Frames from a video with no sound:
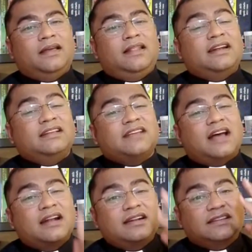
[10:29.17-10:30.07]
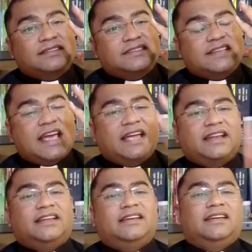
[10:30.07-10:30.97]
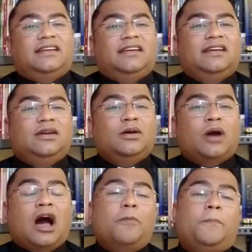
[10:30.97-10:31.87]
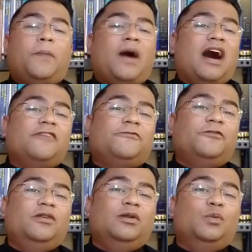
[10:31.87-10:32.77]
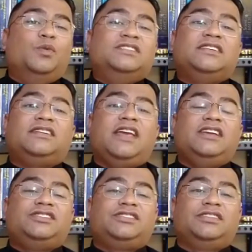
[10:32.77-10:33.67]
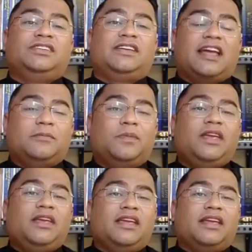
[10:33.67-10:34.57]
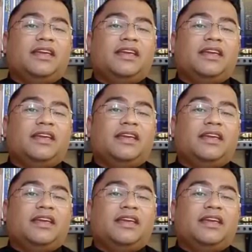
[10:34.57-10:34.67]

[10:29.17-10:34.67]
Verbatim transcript: Let us understand how powerful visitation can be.